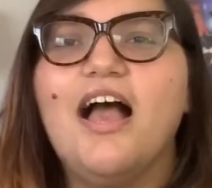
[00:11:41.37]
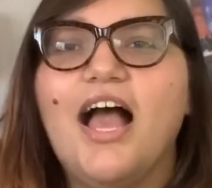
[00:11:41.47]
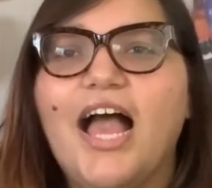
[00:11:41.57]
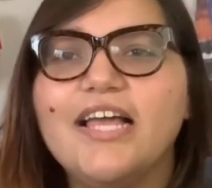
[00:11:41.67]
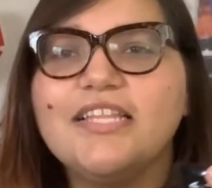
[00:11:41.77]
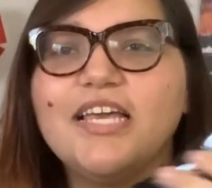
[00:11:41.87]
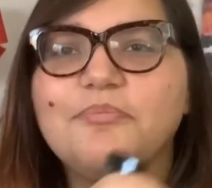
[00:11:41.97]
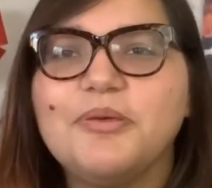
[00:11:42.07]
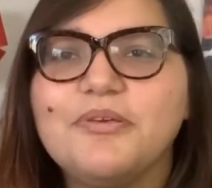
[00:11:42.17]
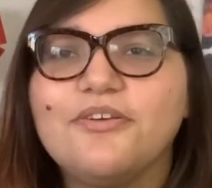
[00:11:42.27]
I like
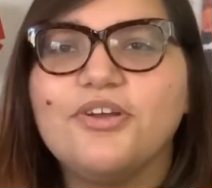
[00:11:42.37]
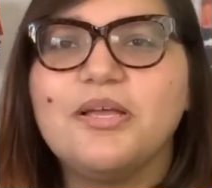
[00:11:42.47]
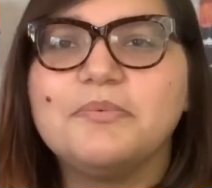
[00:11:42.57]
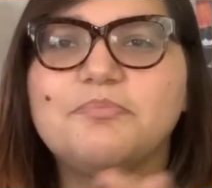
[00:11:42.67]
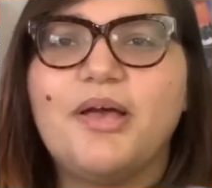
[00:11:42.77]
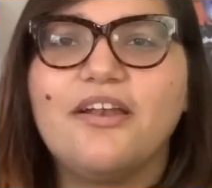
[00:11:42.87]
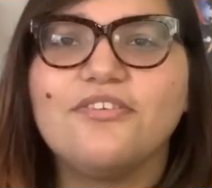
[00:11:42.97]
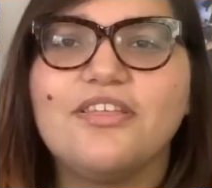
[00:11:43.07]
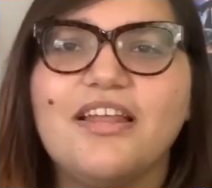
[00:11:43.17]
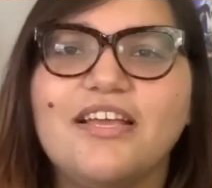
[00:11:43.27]
BB creams better
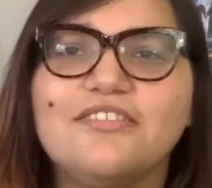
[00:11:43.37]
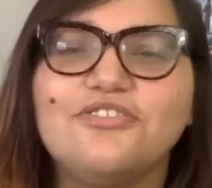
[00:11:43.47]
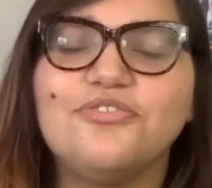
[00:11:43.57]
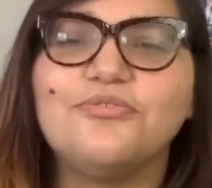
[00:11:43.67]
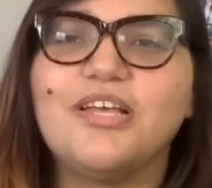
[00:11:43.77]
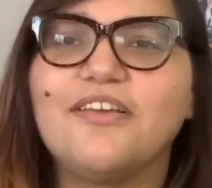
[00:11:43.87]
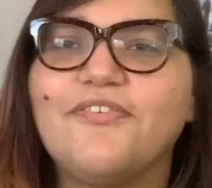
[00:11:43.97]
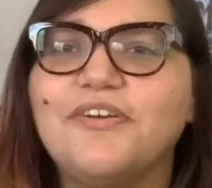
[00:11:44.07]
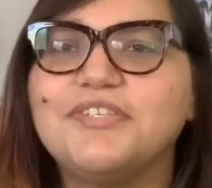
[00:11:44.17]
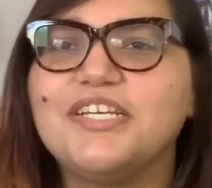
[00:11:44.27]
than I do like
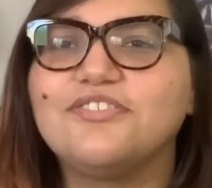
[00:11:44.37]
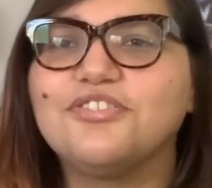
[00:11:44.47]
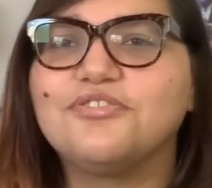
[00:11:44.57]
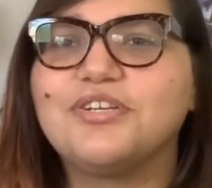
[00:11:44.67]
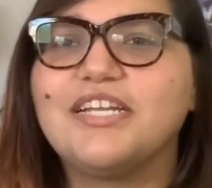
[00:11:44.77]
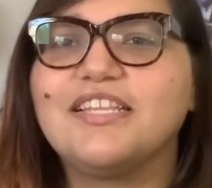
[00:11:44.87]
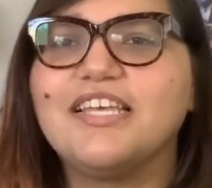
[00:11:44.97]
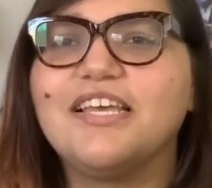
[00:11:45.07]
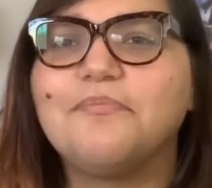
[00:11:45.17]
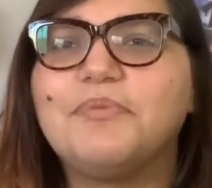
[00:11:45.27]
foundations or
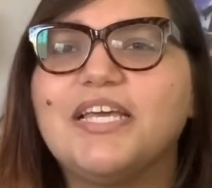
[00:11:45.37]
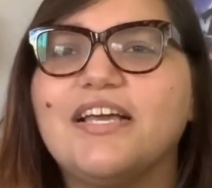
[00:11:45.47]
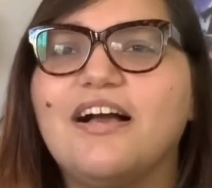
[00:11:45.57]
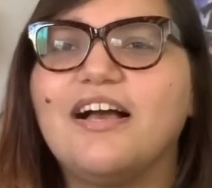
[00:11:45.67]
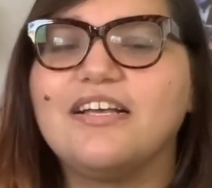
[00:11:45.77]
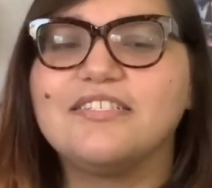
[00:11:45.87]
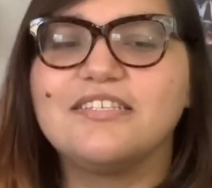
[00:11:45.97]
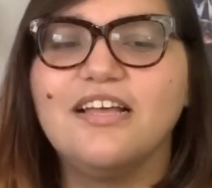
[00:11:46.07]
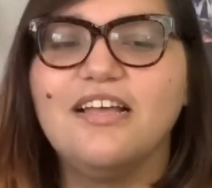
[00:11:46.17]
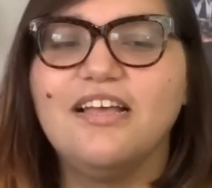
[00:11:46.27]
anything because
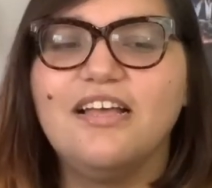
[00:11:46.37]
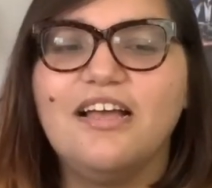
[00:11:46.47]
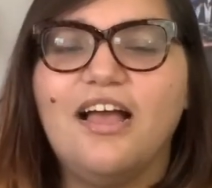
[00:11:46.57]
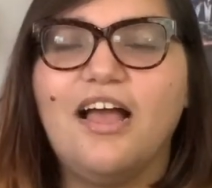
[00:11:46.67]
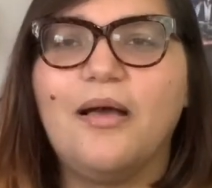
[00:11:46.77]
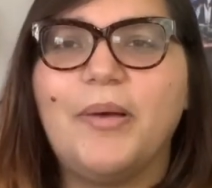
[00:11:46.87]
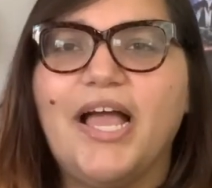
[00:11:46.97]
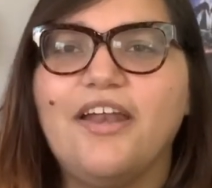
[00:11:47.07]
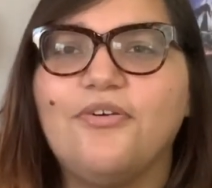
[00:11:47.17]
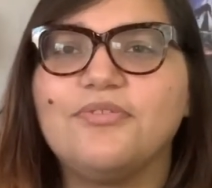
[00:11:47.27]

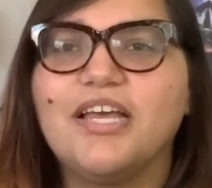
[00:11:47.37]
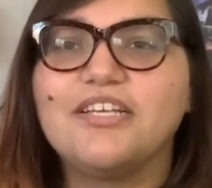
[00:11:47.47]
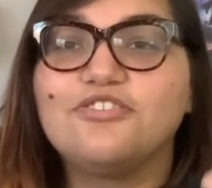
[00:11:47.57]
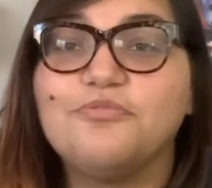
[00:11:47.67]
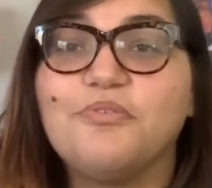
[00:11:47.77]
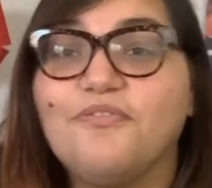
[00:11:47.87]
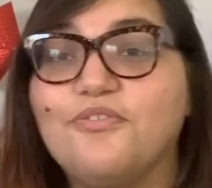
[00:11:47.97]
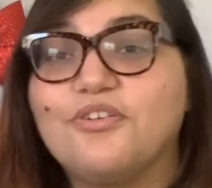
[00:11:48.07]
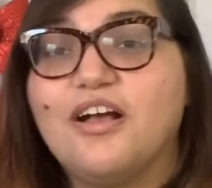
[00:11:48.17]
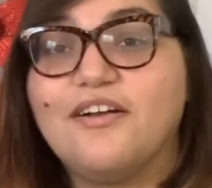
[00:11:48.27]
I don't like super
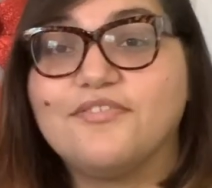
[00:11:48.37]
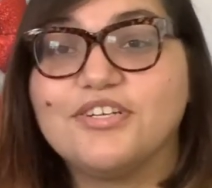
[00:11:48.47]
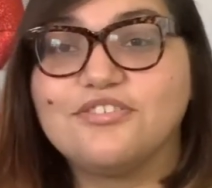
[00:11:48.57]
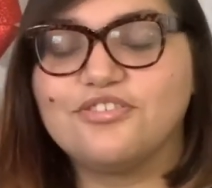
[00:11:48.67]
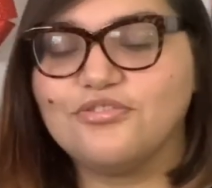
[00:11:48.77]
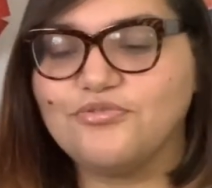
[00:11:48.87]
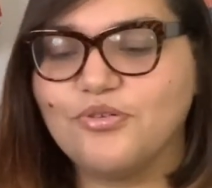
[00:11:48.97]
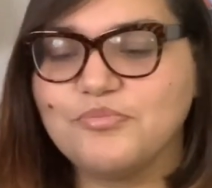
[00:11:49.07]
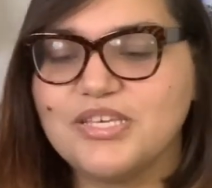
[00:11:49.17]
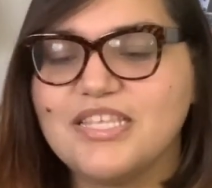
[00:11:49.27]
full coverage. So
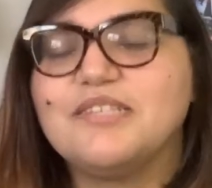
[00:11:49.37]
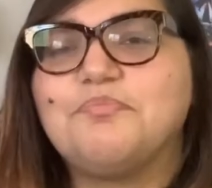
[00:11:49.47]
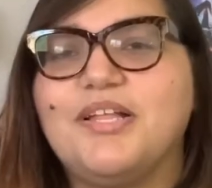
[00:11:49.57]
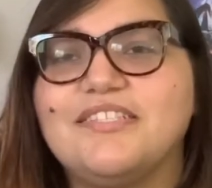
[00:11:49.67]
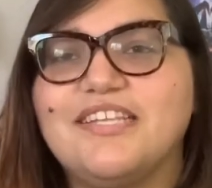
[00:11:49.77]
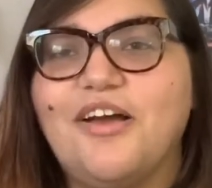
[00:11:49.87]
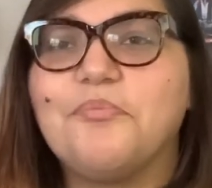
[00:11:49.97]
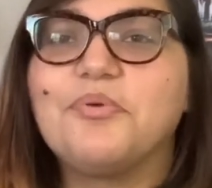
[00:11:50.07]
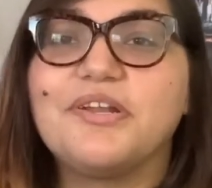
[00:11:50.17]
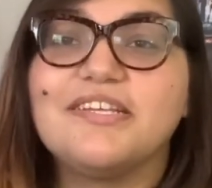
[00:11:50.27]
normally this blends out
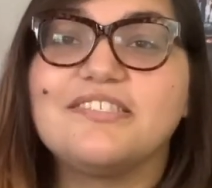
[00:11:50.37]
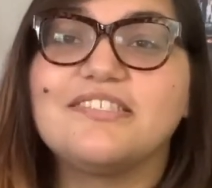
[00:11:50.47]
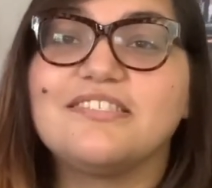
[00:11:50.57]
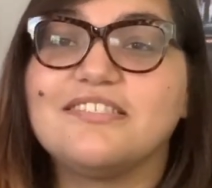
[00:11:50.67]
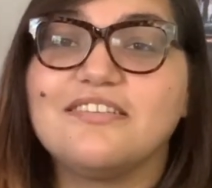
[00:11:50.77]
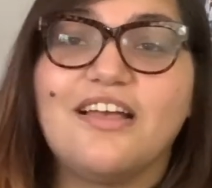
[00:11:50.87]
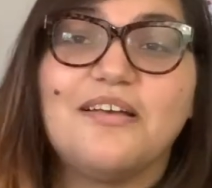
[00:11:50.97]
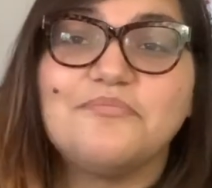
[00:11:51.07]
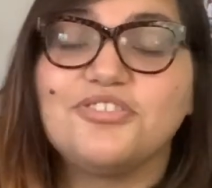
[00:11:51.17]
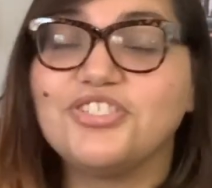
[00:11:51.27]
pretty
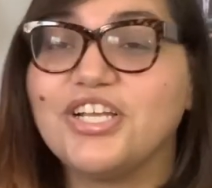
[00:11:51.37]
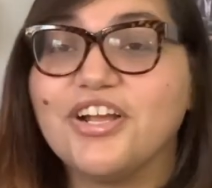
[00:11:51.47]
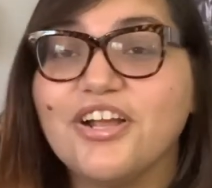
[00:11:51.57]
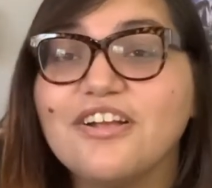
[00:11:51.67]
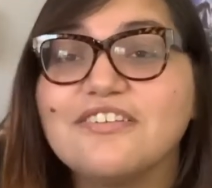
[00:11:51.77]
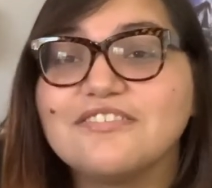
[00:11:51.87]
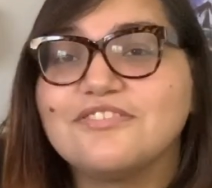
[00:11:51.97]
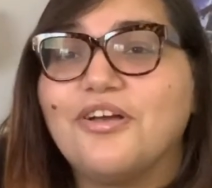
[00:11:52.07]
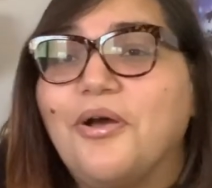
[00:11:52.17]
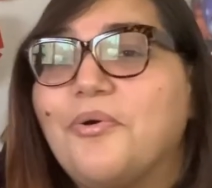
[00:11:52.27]
sheer.
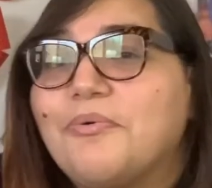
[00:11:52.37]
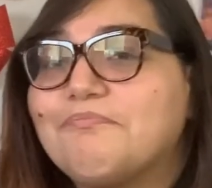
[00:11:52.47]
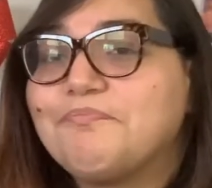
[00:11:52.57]
So